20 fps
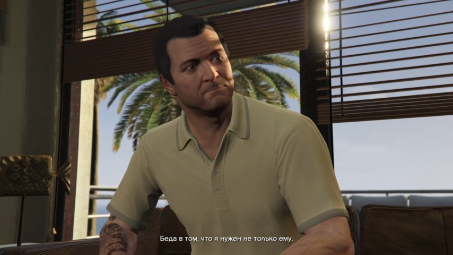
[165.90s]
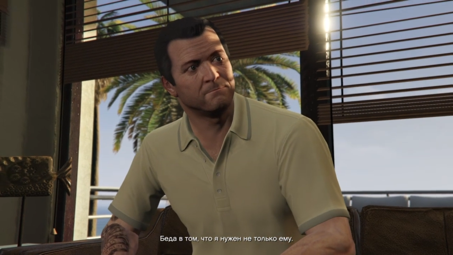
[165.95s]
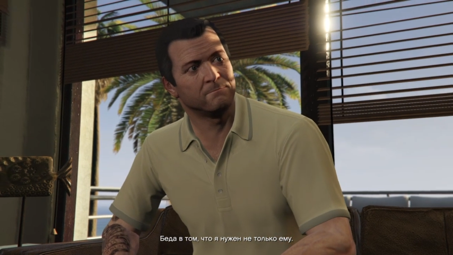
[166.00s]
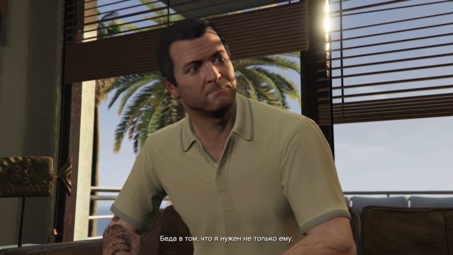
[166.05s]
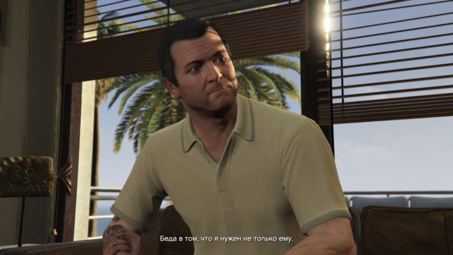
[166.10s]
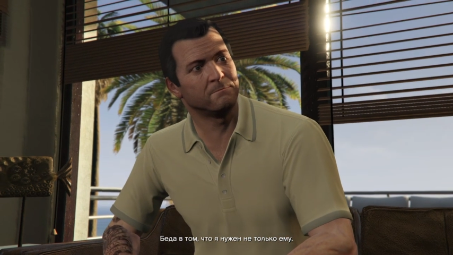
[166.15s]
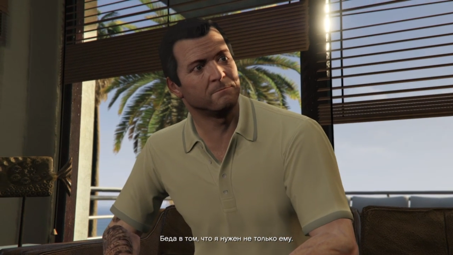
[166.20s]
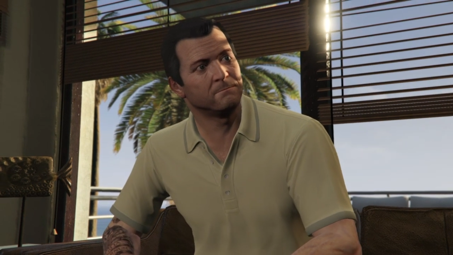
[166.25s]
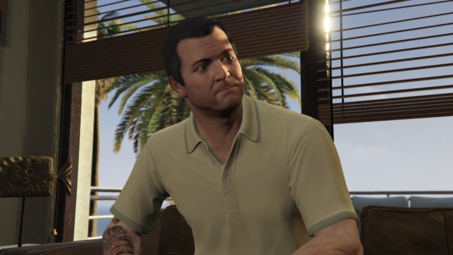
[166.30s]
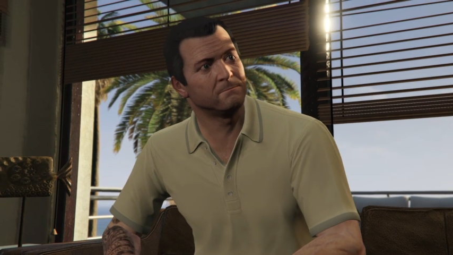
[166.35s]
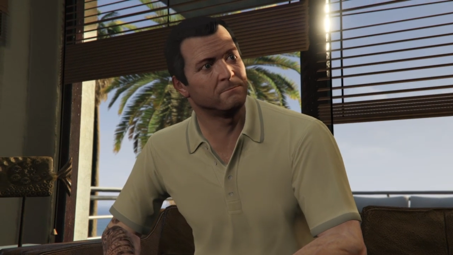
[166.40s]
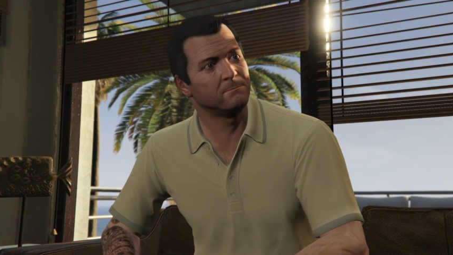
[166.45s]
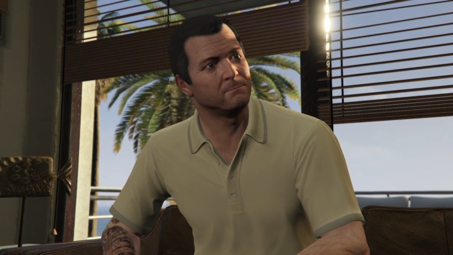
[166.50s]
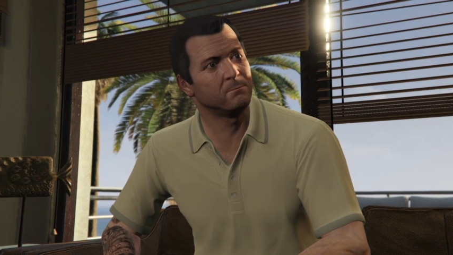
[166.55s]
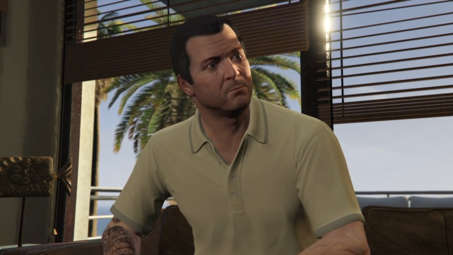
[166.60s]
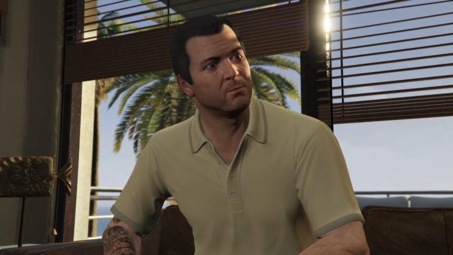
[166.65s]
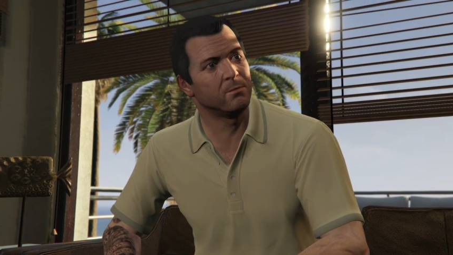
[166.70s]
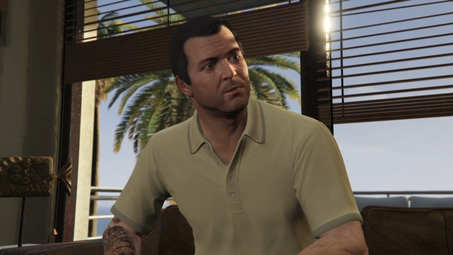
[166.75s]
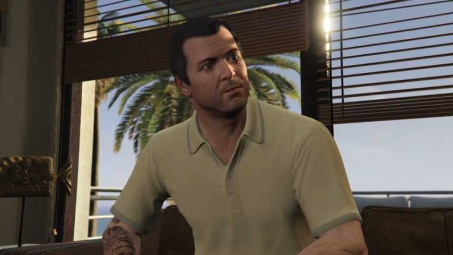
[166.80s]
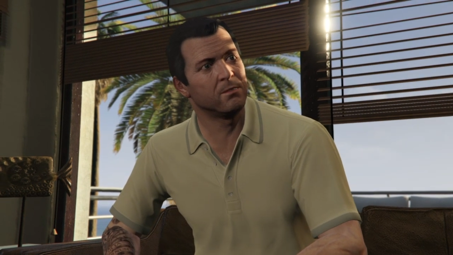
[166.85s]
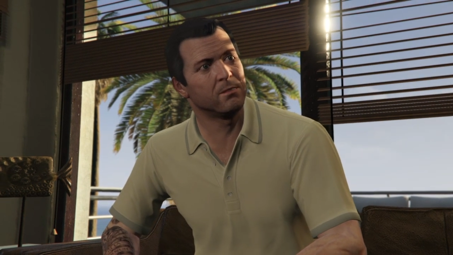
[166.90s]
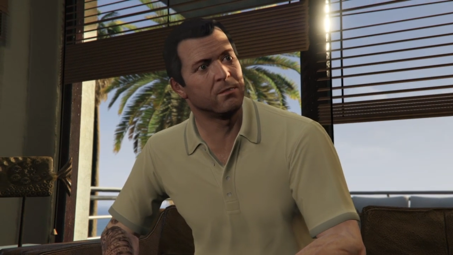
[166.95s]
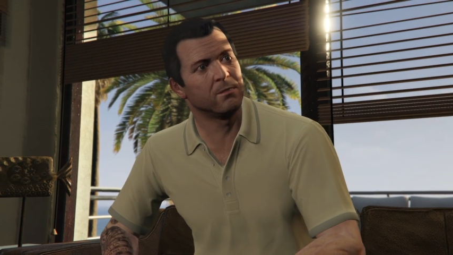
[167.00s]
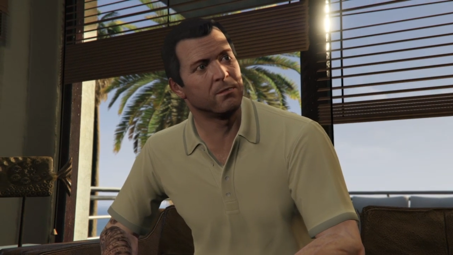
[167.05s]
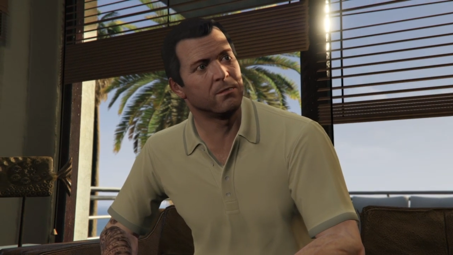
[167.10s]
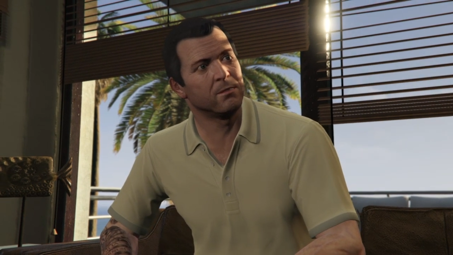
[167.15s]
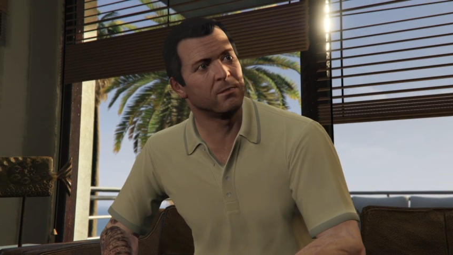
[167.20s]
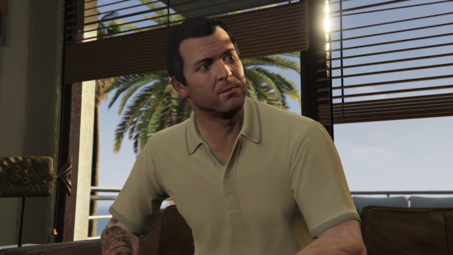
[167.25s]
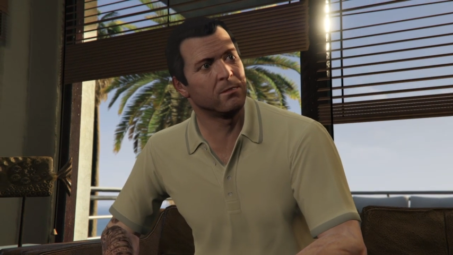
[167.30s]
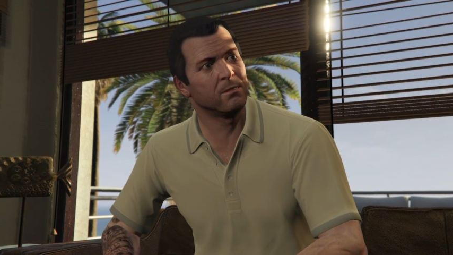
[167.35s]

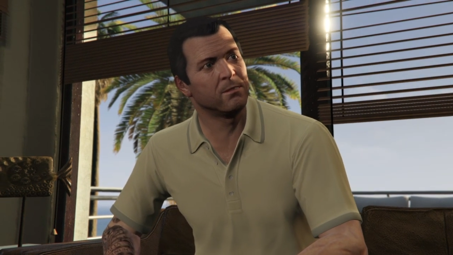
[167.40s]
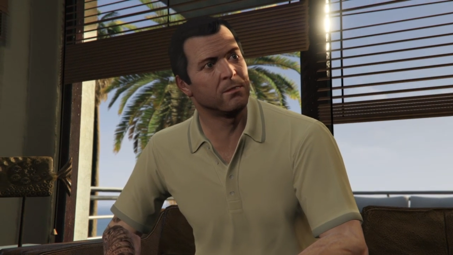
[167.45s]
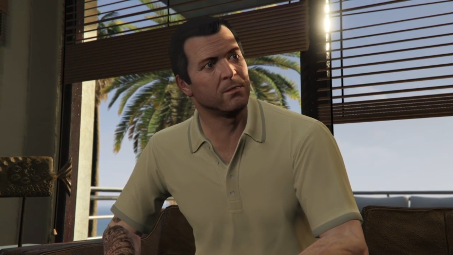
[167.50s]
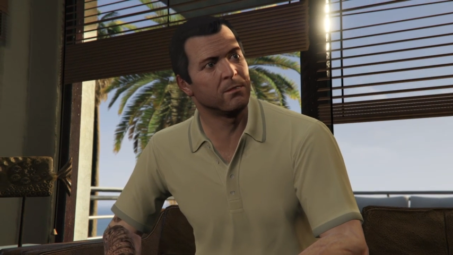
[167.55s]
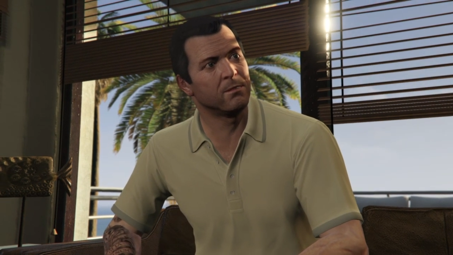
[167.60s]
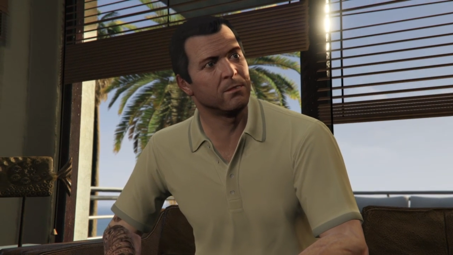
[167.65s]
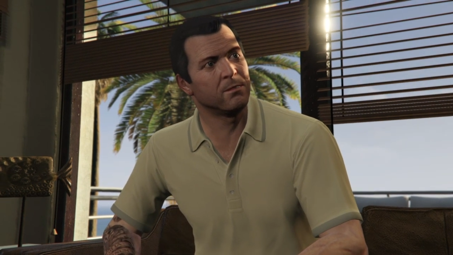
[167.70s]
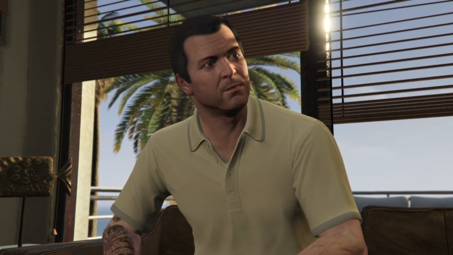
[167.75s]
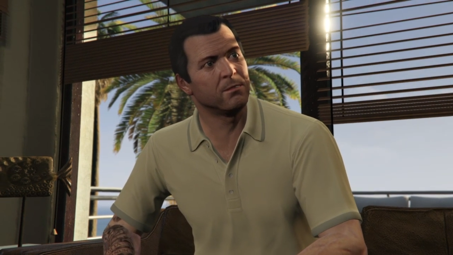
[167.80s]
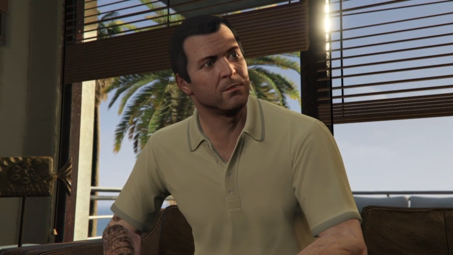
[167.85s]
(no one is talking)